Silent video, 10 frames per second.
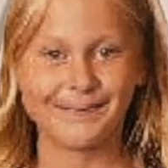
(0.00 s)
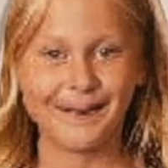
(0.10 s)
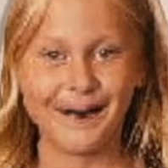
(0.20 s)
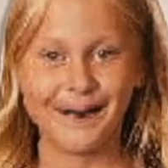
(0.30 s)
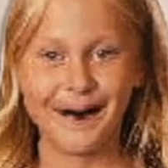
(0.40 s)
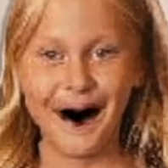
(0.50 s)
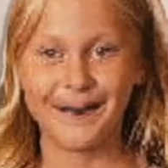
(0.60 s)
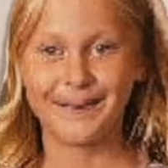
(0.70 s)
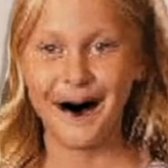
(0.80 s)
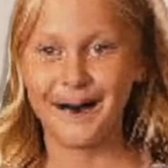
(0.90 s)

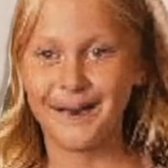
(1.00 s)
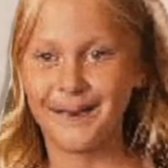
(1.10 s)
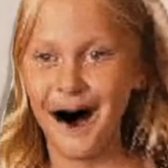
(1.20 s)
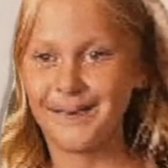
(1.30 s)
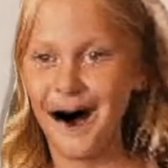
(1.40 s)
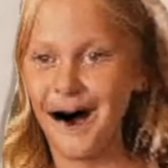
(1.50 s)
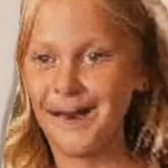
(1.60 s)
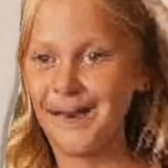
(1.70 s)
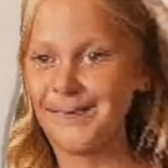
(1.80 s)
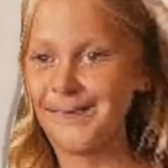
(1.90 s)
multiplying, adding, and
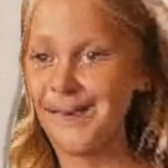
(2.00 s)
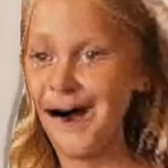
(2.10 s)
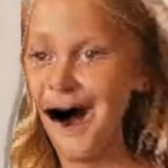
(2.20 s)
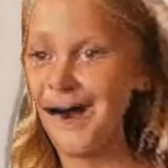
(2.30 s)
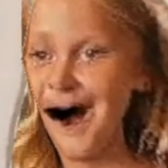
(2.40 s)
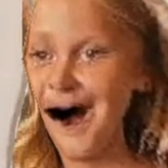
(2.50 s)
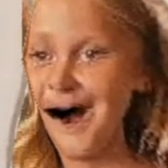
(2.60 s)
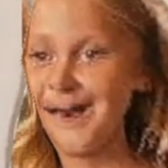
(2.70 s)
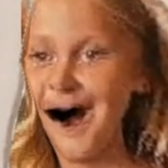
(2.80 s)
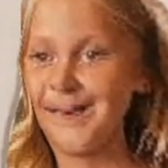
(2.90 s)
subtracting, and best of all,
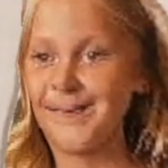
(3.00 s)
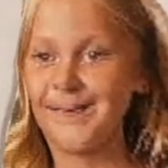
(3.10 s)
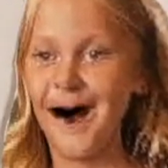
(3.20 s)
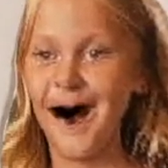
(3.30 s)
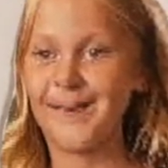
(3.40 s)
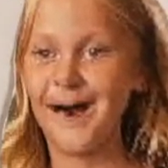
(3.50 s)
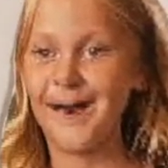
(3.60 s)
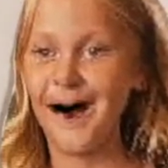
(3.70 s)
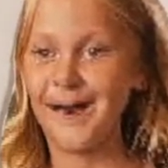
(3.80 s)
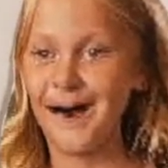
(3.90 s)
school, and putting
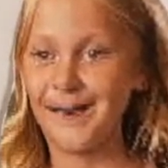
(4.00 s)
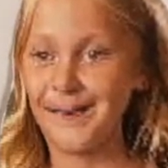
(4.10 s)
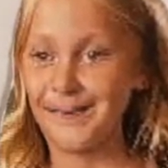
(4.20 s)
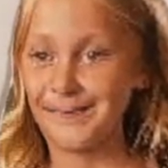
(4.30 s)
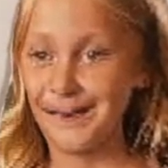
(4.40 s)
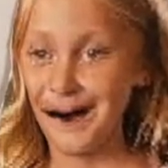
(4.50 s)
on nails.